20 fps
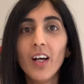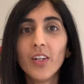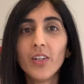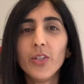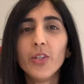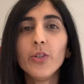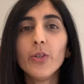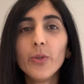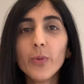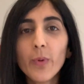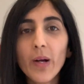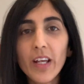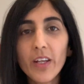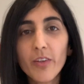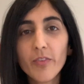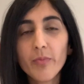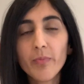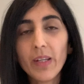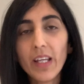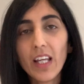new way
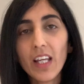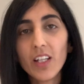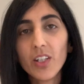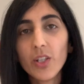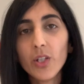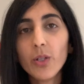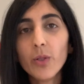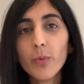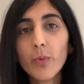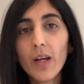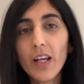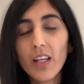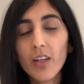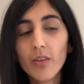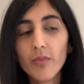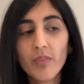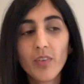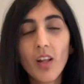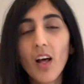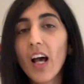of being, new way
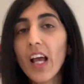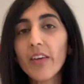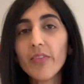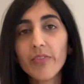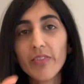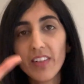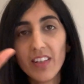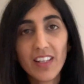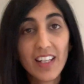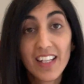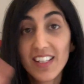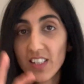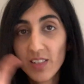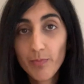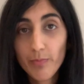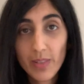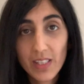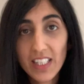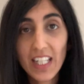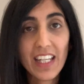of life in this
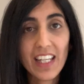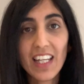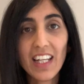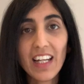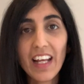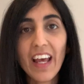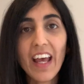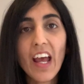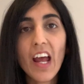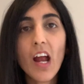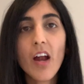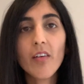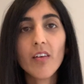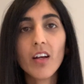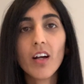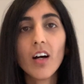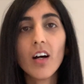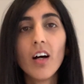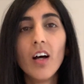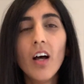particular
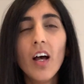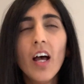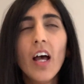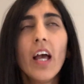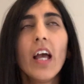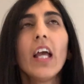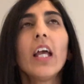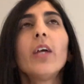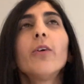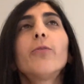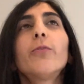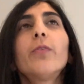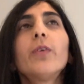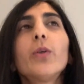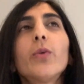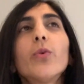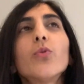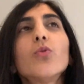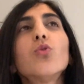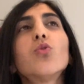area, it
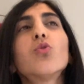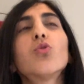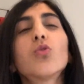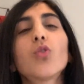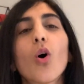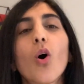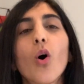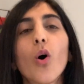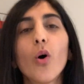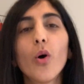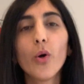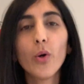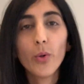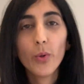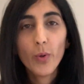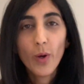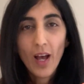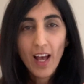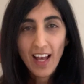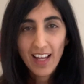feels so
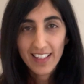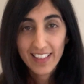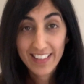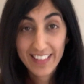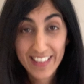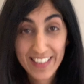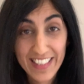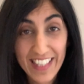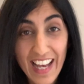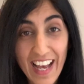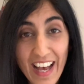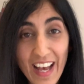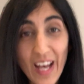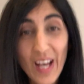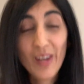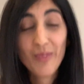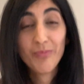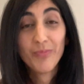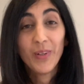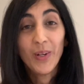
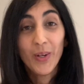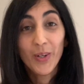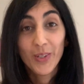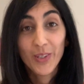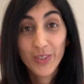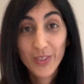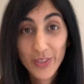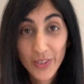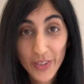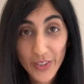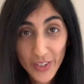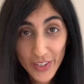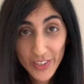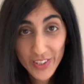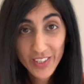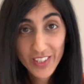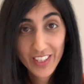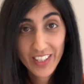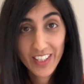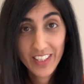damn good
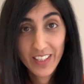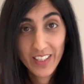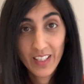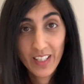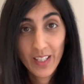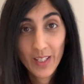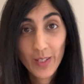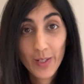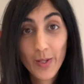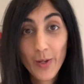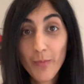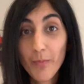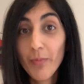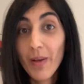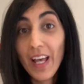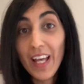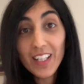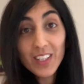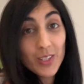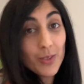
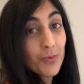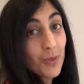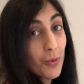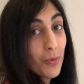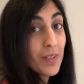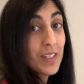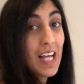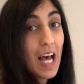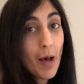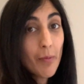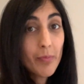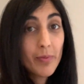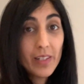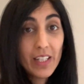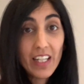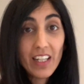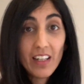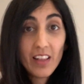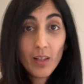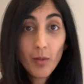compared to what was
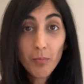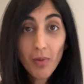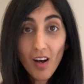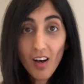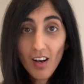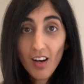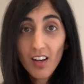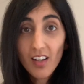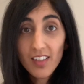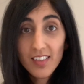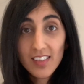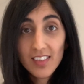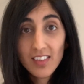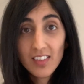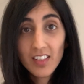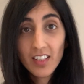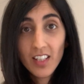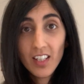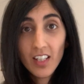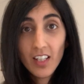happening in the past.